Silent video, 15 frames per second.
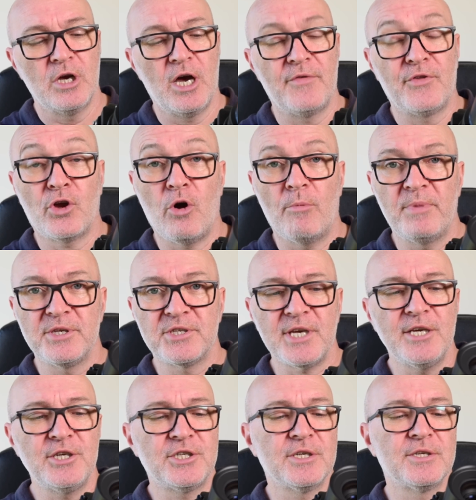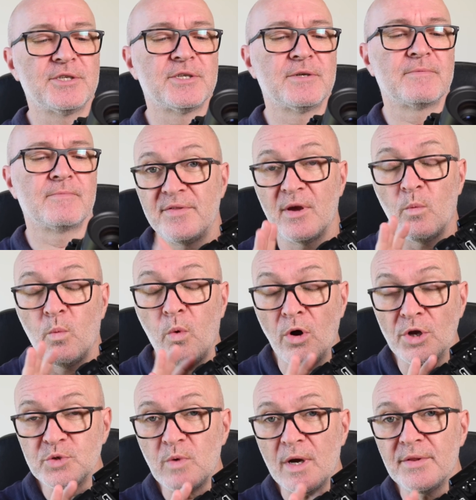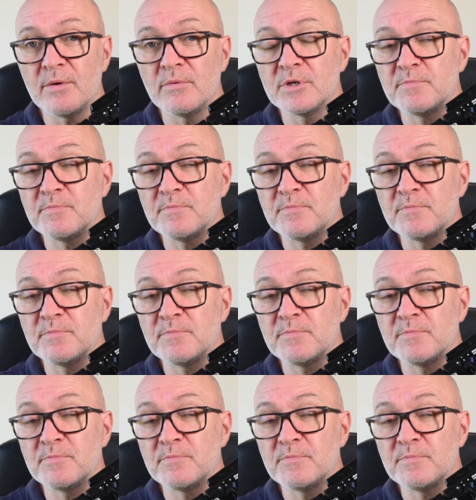the compensations. There was one that was